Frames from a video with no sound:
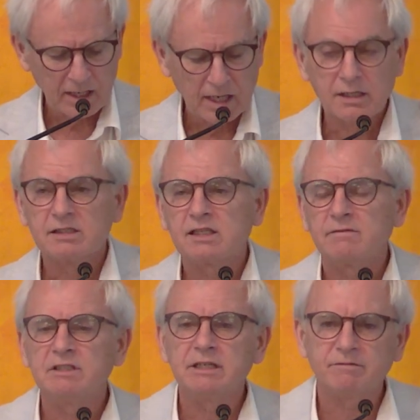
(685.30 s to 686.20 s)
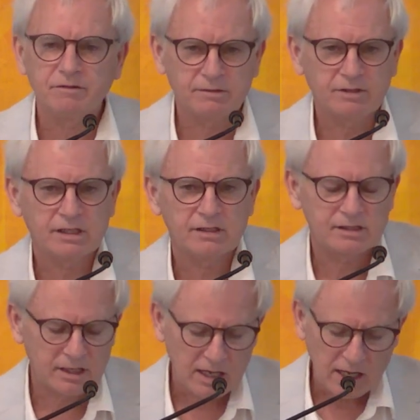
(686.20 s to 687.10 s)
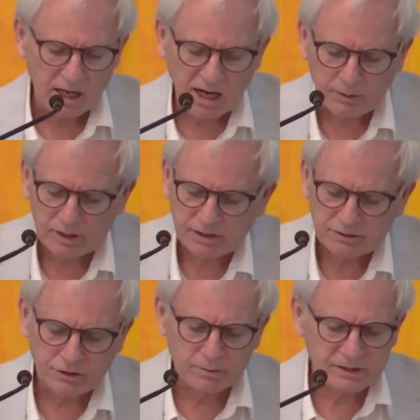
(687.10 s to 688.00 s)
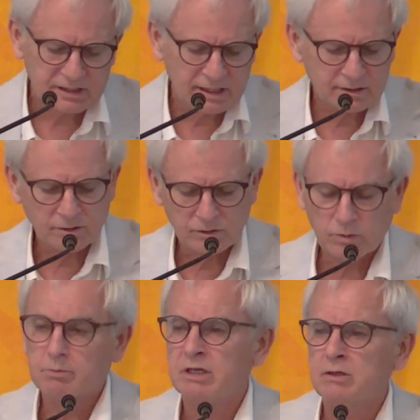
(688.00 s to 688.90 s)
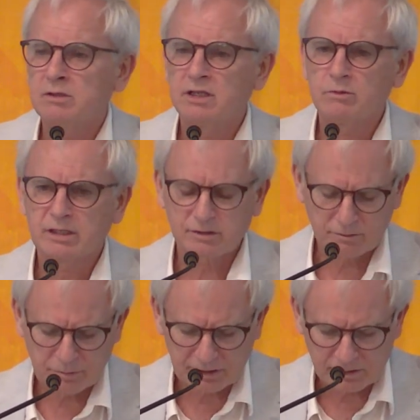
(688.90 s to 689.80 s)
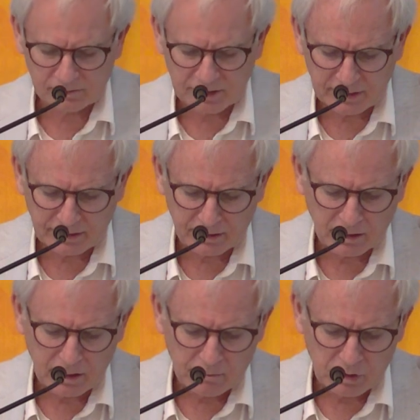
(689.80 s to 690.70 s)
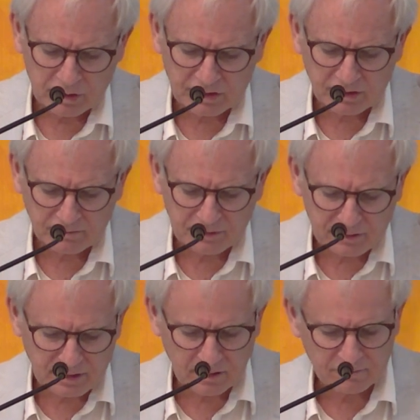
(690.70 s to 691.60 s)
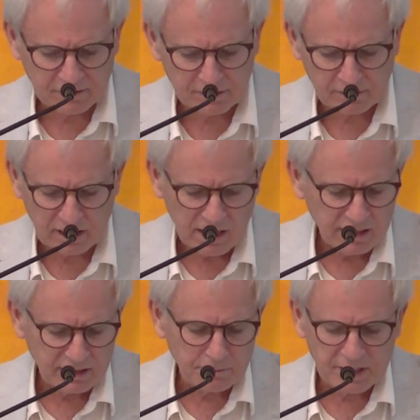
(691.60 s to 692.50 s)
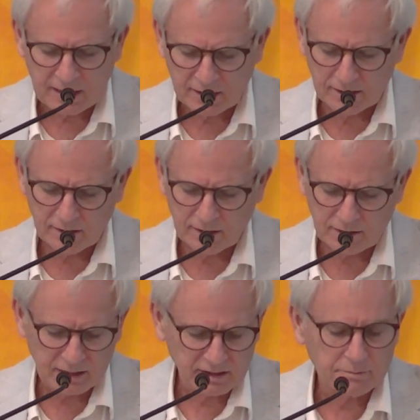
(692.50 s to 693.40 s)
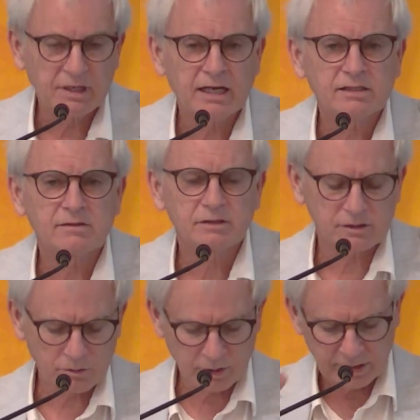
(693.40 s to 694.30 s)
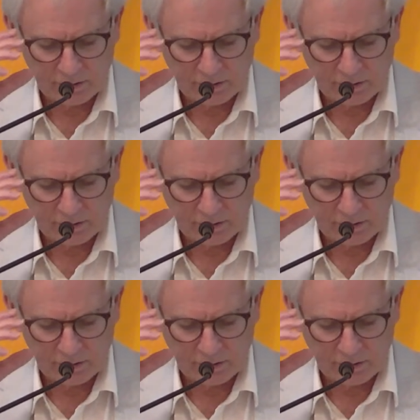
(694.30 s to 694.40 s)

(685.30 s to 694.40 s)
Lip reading: In the 1750s, Irish and German settlers rebelled in western Pennsylvania, marched on Philadelphia, demanded that the pacifist Quaker